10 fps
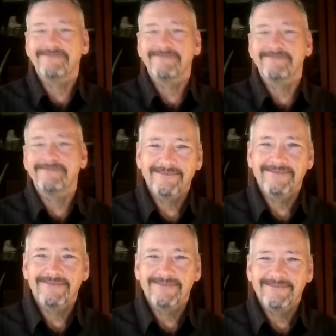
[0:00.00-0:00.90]

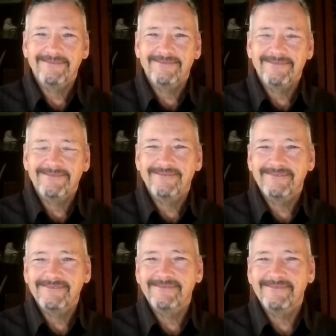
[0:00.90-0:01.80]

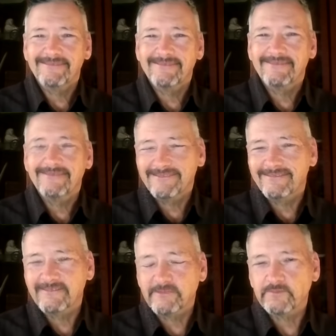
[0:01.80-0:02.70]

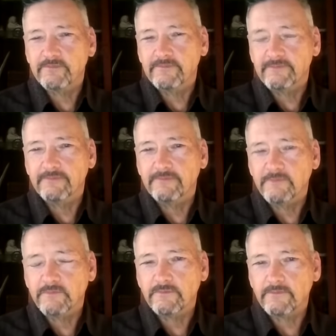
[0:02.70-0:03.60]

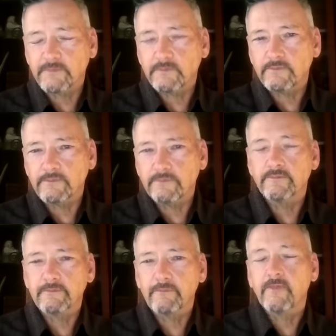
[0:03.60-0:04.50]

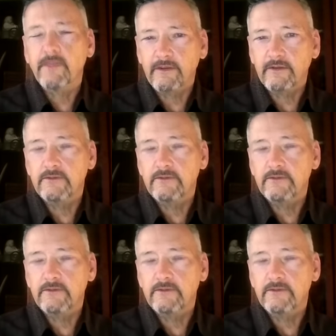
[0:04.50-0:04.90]
(silent)